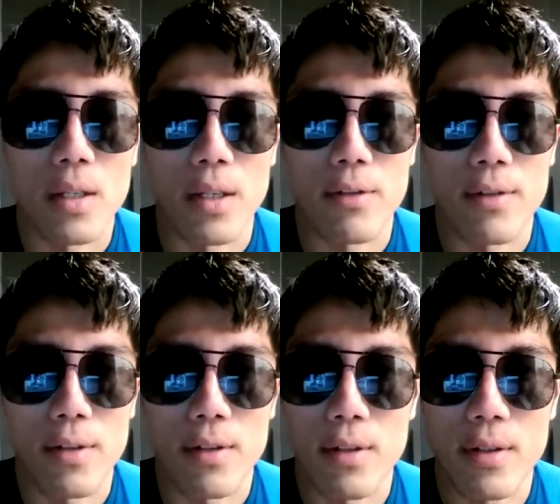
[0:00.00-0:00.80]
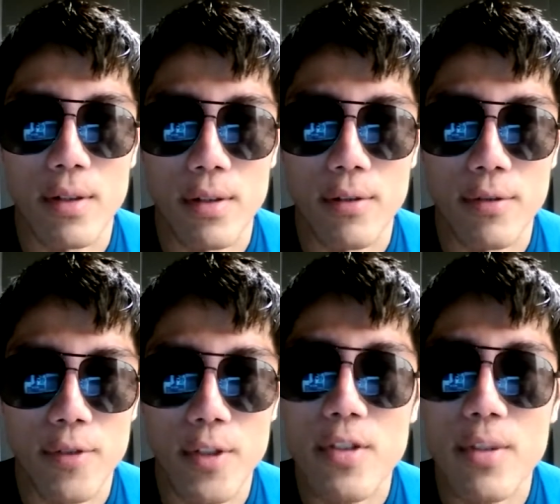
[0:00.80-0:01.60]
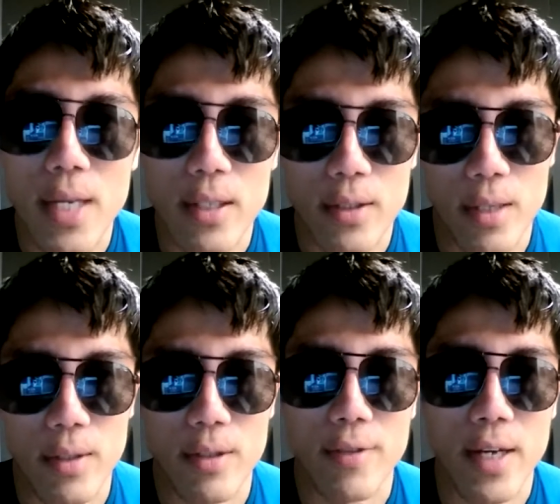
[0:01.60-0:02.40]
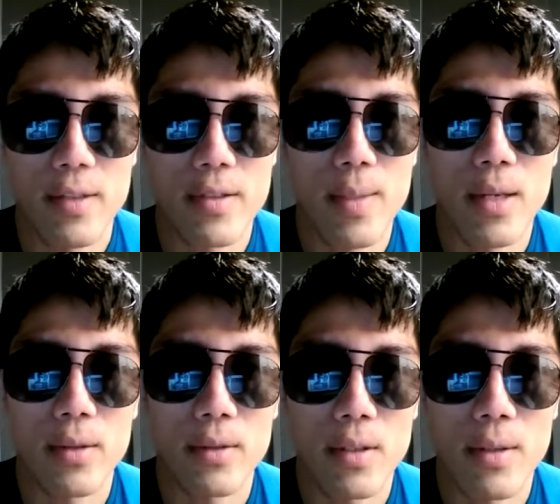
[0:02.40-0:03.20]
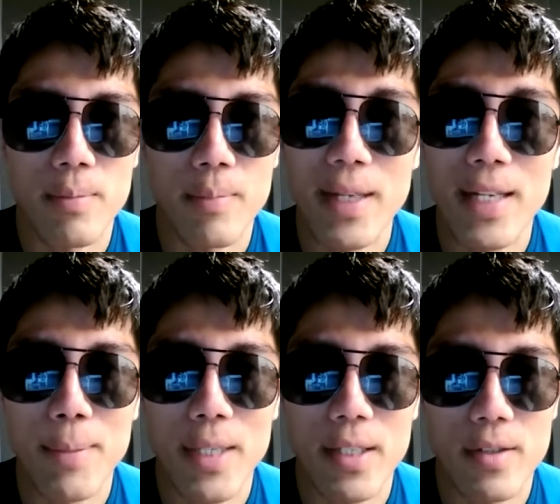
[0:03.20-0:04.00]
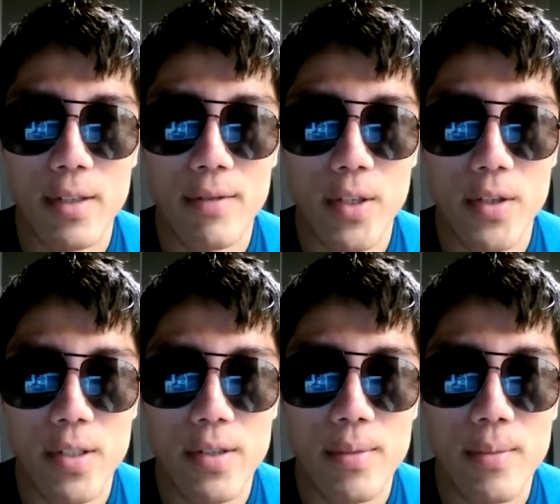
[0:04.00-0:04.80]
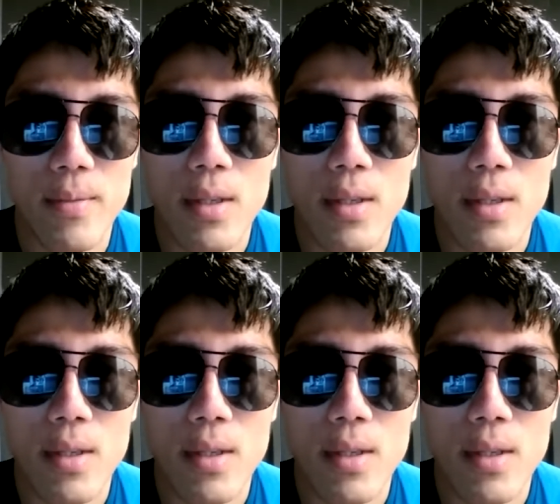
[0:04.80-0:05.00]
Okay, first the background and facts about uh, pandemics and viruses.